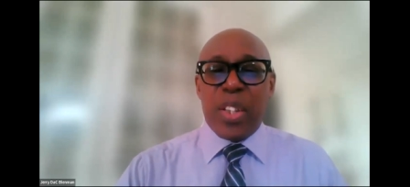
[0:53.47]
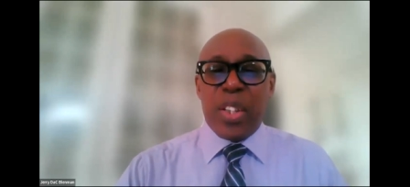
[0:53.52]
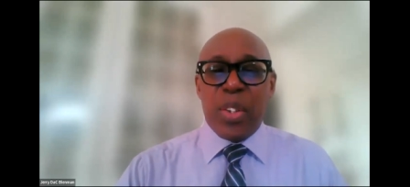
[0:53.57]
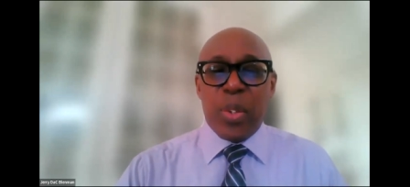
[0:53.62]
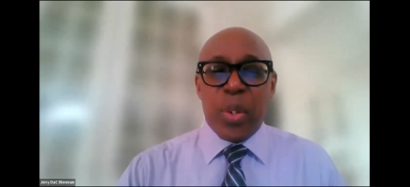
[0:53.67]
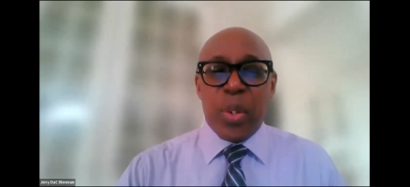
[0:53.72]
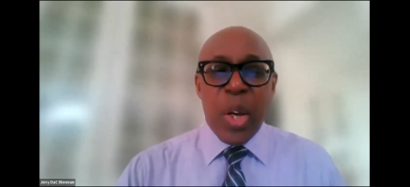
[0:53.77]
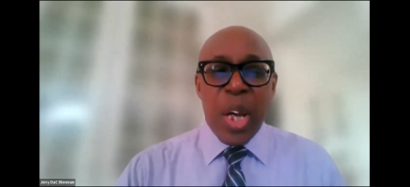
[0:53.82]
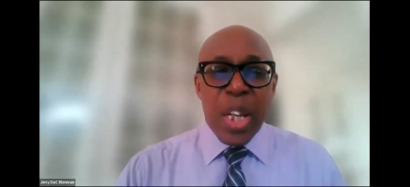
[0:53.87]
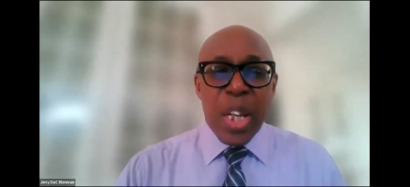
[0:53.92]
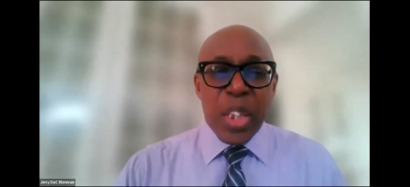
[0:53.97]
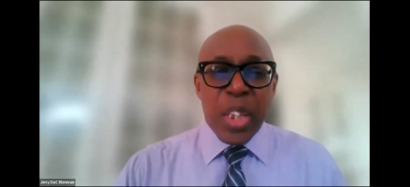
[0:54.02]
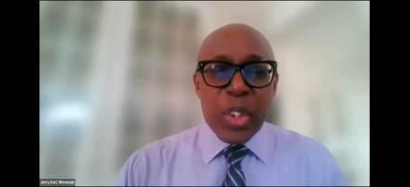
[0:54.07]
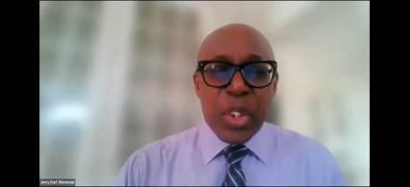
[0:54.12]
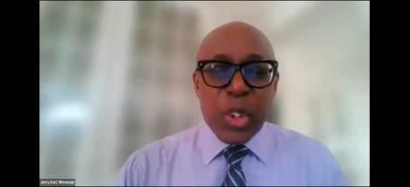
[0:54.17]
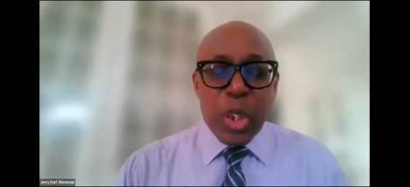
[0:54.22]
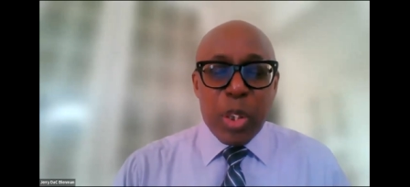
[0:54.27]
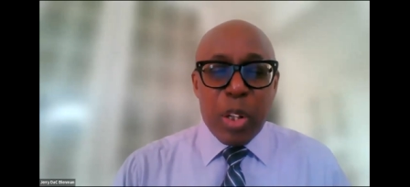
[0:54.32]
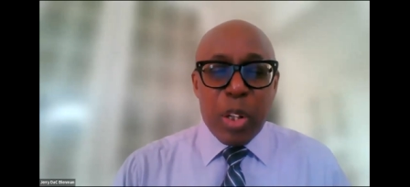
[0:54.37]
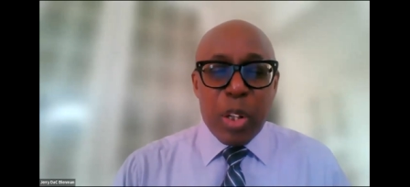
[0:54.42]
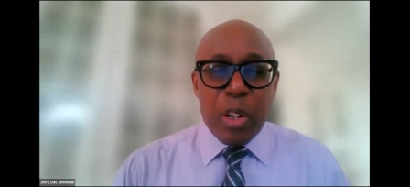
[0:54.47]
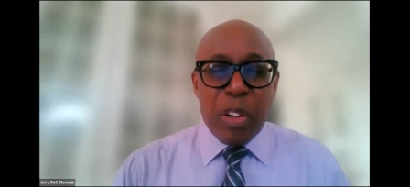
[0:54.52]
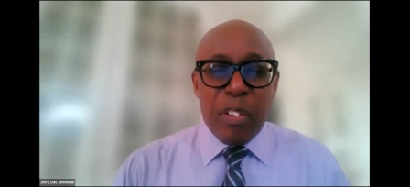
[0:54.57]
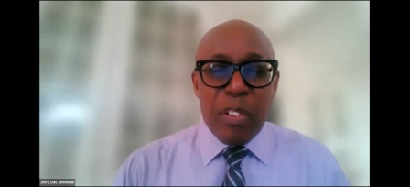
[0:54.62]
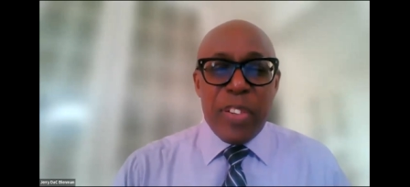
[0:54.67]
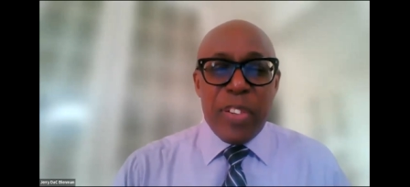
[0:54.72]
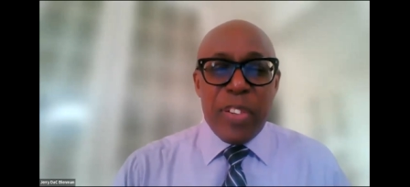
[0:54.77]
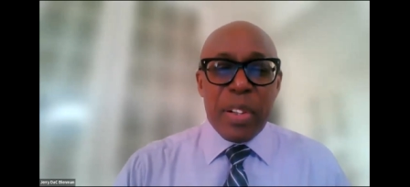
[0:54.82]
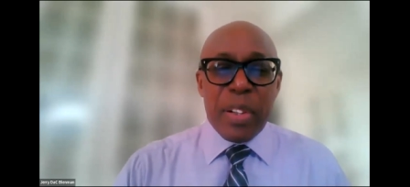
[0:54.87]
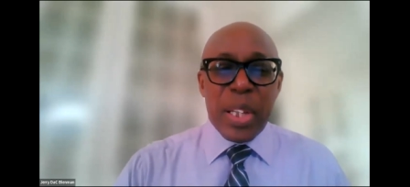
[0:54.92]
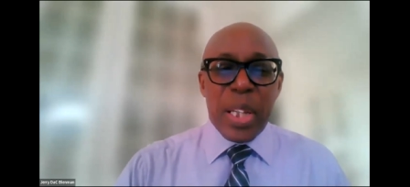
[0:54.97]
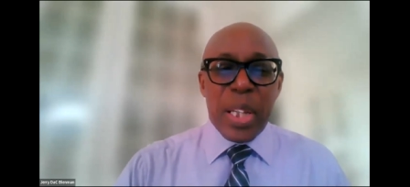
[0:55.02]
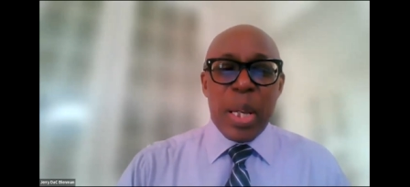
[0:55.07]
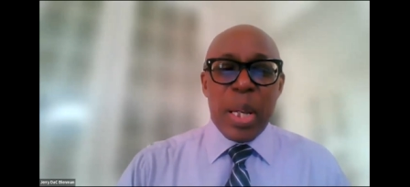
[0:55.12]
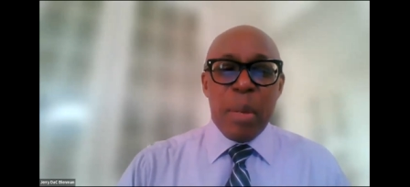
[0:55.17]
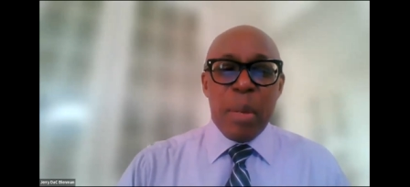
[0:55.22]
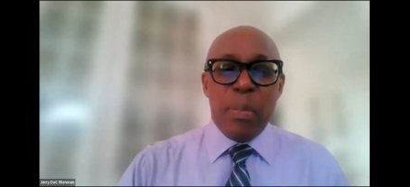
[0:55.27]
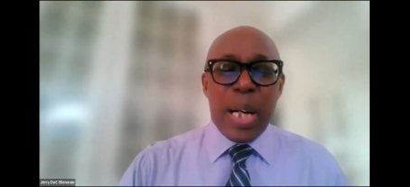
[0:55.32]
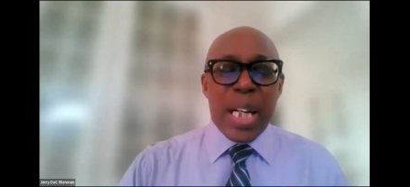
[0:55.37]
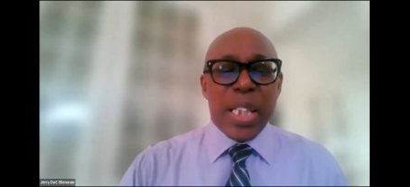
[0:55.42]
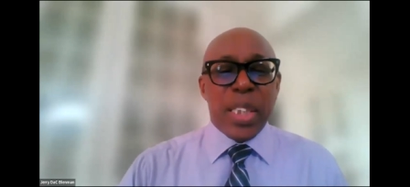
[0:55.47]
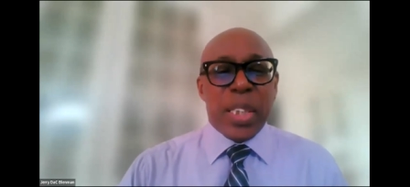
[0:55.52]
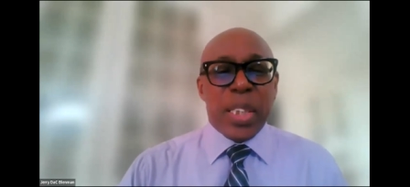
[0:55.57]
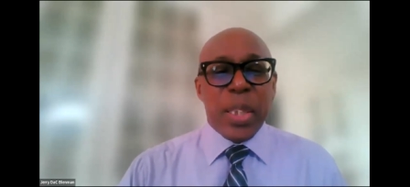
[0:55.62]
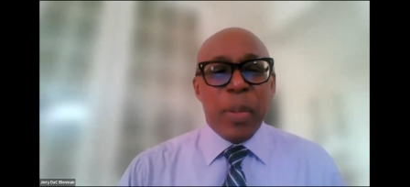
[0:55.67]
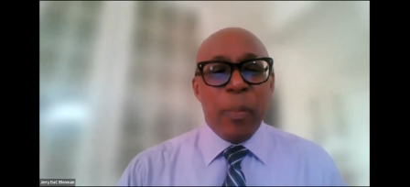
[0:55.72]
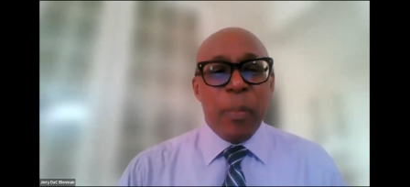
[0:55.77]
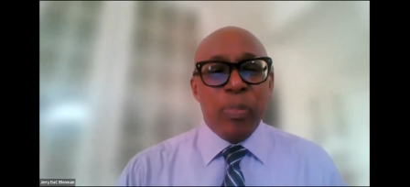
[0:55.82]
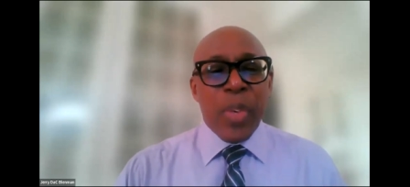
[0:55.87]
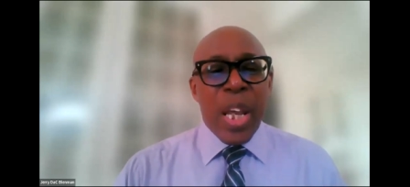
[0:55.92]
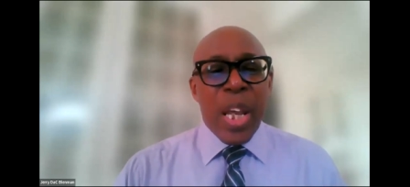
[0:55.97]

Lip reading: Thank you so very much.